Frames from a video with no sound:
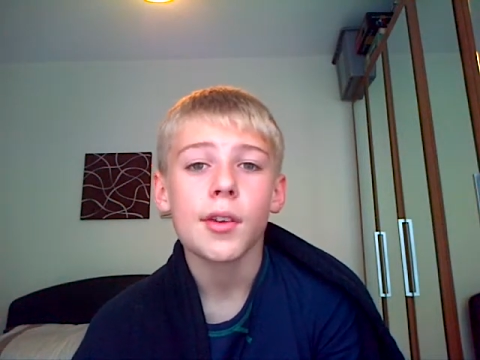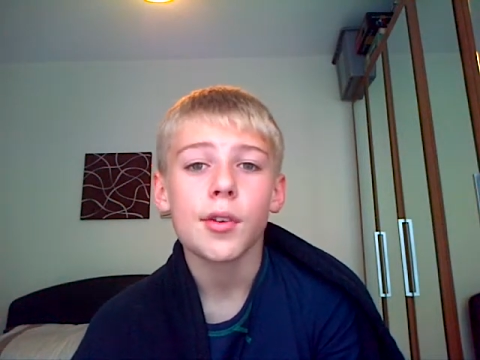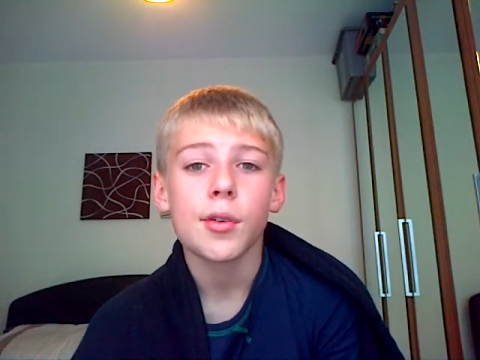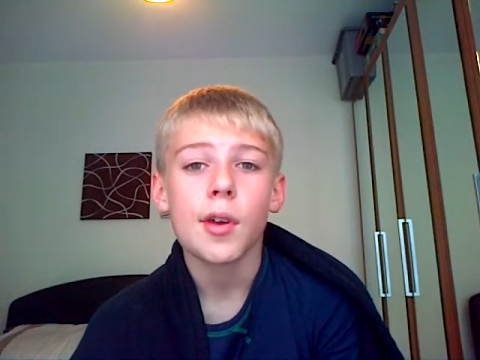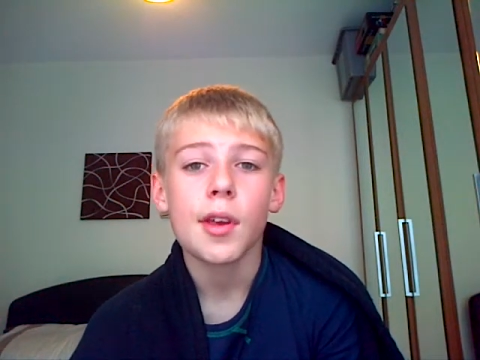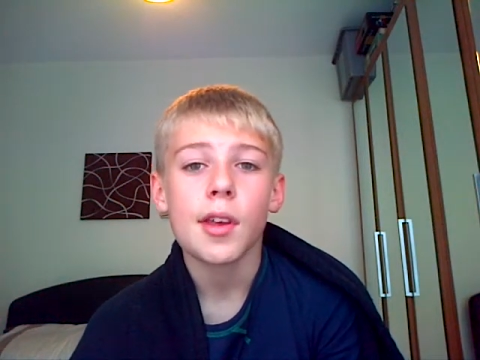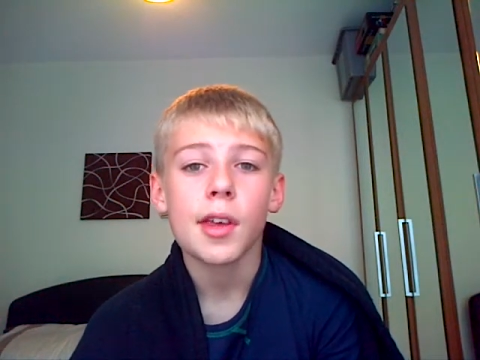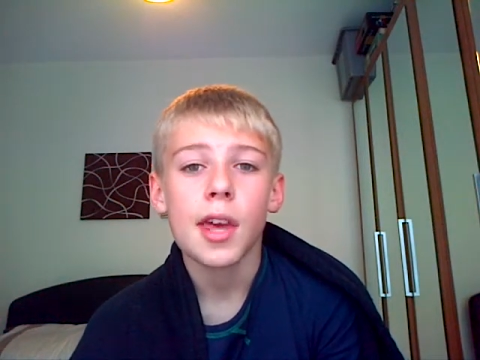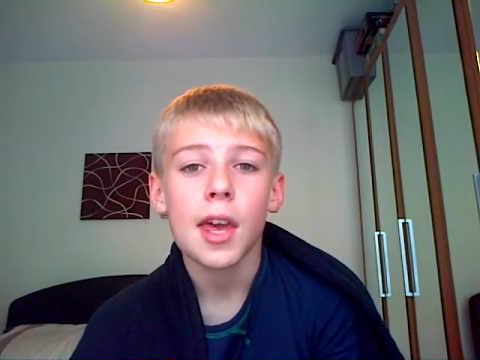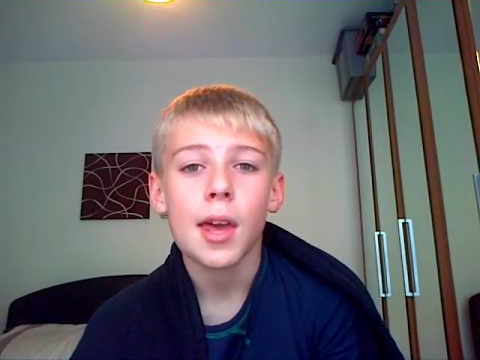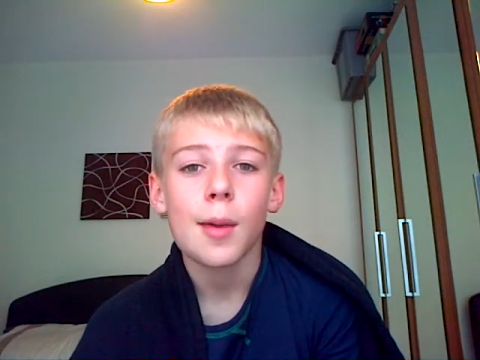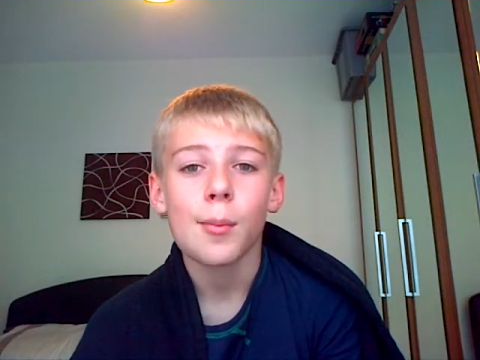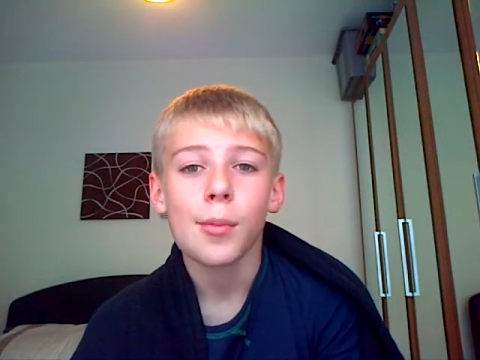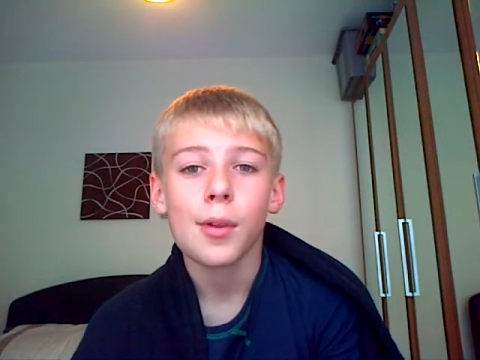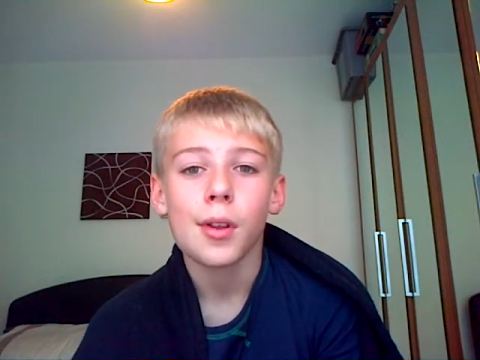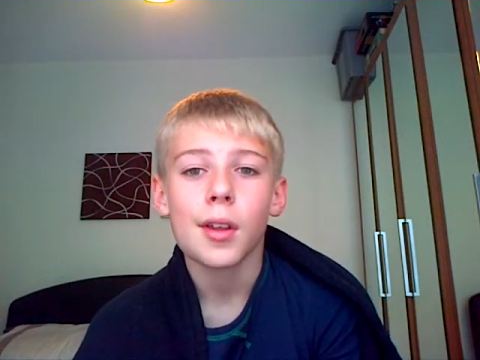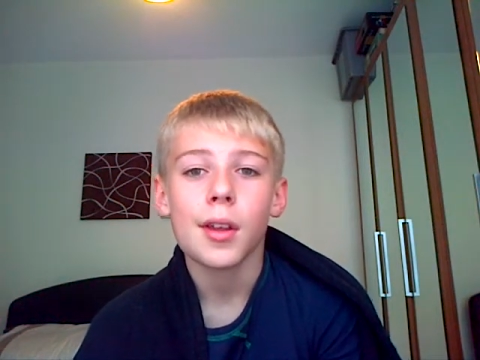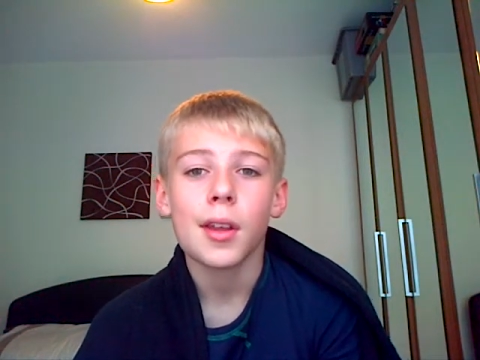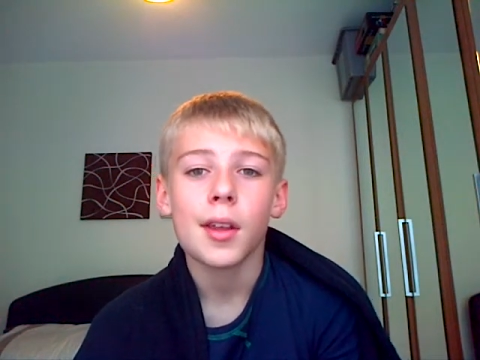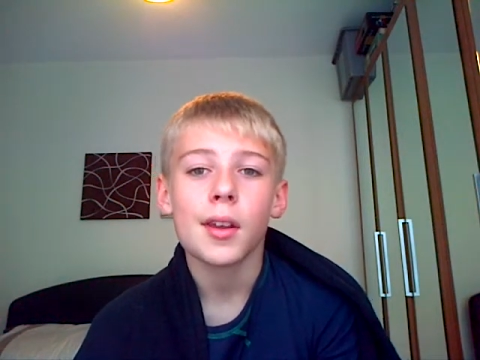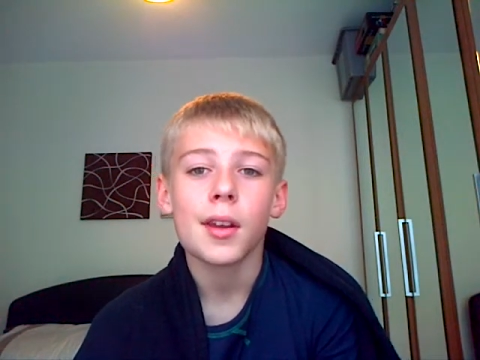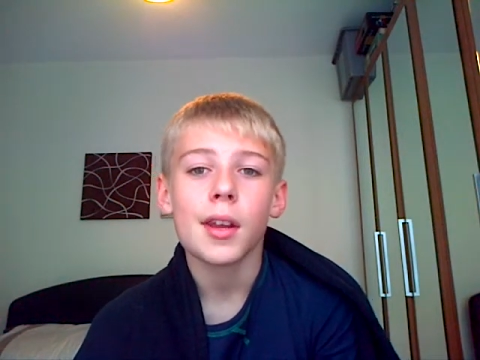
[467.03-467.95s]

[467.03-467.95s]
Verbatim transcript: doing gameplay